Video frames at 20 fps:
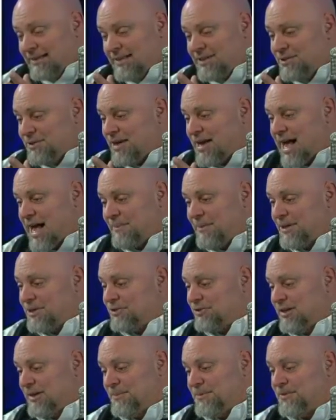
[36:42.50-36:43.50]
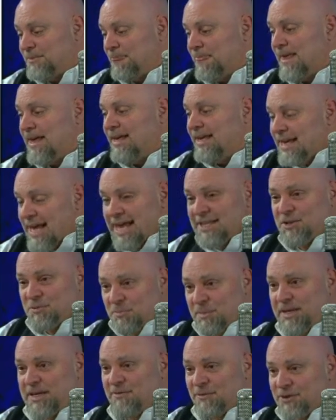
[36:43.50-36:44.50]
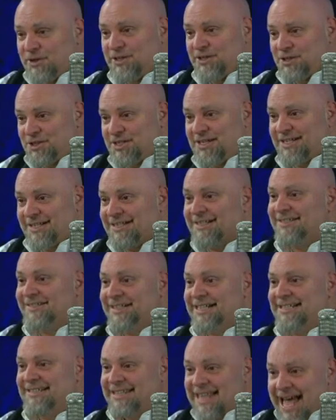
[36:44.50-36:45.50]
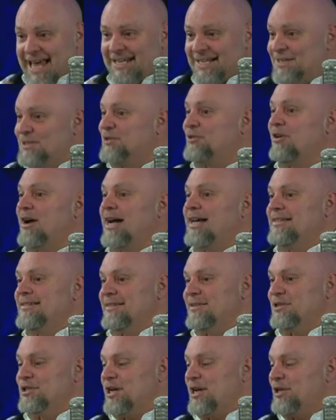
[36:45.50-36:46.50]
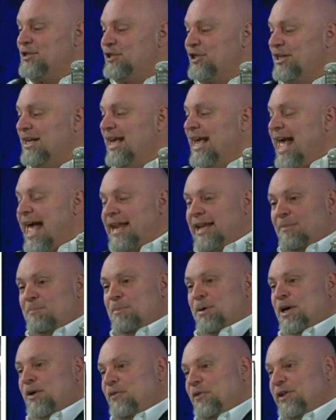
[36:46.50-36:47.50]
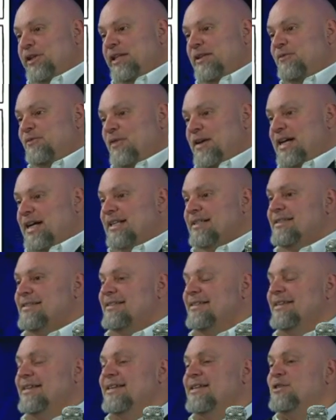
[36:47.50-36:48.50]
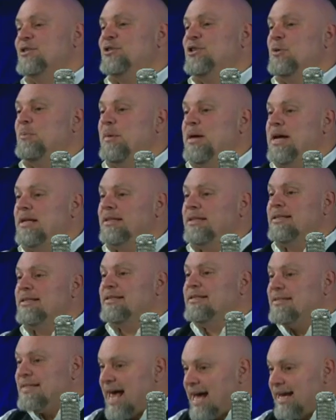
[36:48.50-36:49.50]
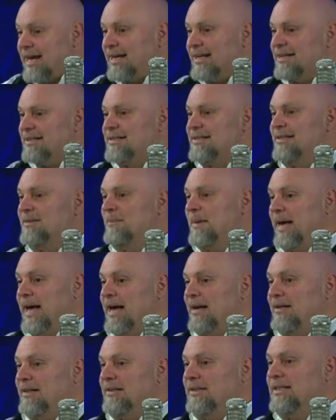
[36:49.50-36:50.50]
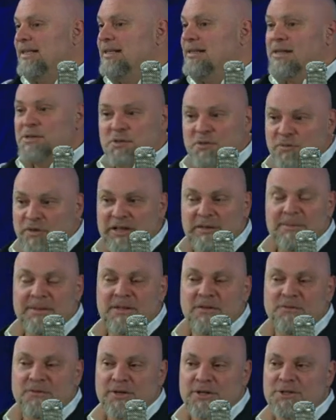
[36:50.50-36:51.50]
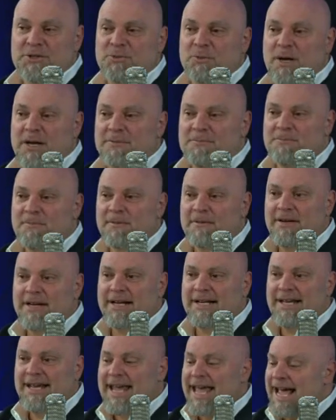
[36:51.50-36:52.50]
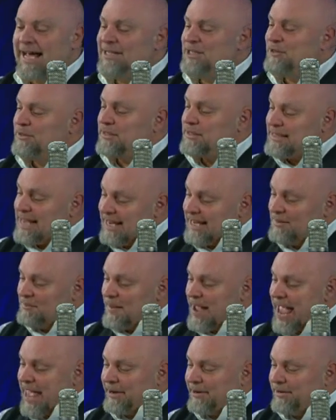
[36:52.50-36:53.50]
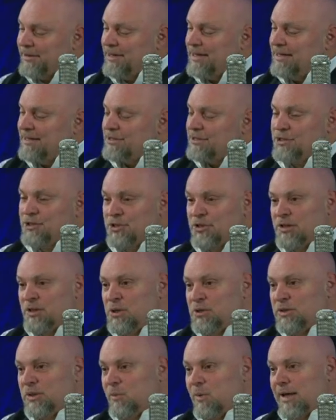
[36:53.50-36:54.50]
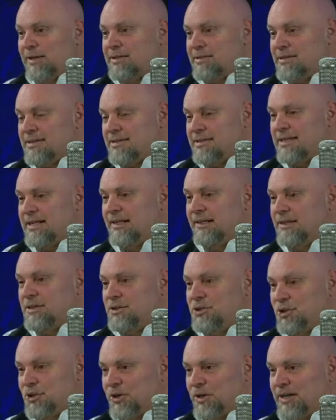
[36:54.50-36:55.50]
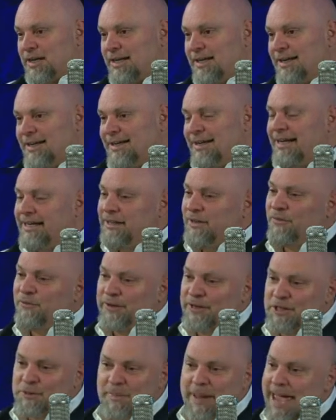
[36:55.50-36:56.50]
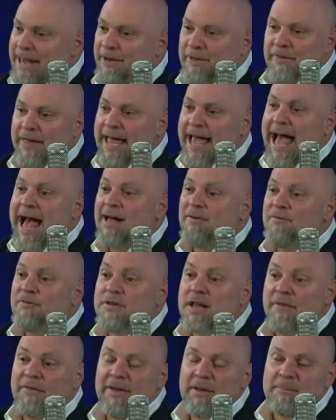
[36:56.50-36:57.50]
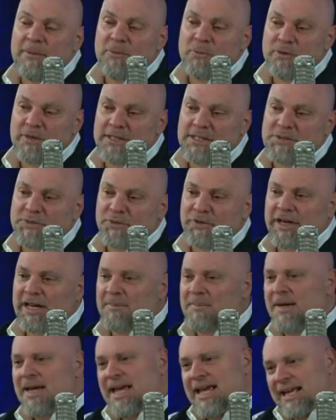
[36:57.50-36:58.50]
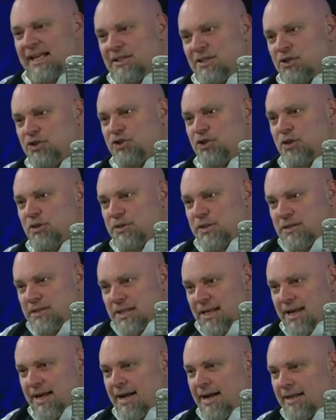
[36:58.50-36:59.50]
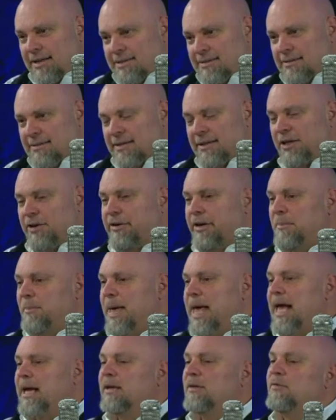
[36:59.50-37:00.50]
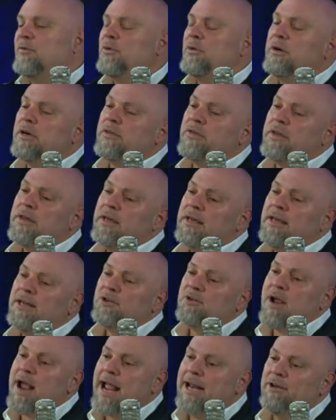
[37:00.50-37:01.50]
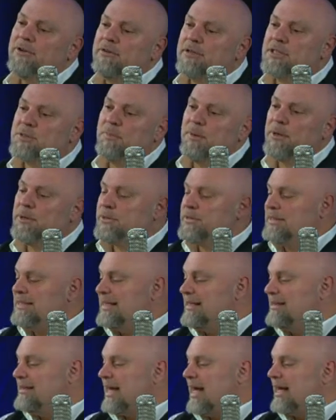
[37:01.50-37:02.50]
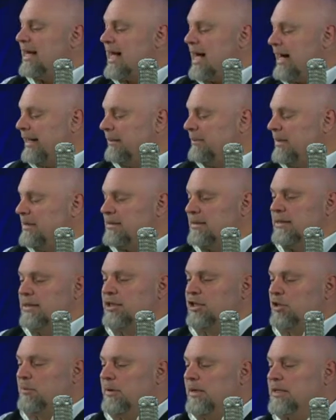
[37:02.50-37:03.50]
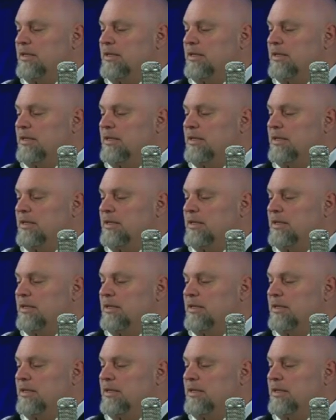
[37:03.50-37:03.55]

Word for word: the two comic strips, yes, be of good cheer, right? That is Christ's injunction, and it perfectly fits Snoopy in the second panel. Doesn't fit him in the first one, right? And so in the second panel, Lucy wants to steal his joy. In the first panel, they have nothing but words for him. And so Schulz is constantly going back and forth trying to expose these dichotomies in the human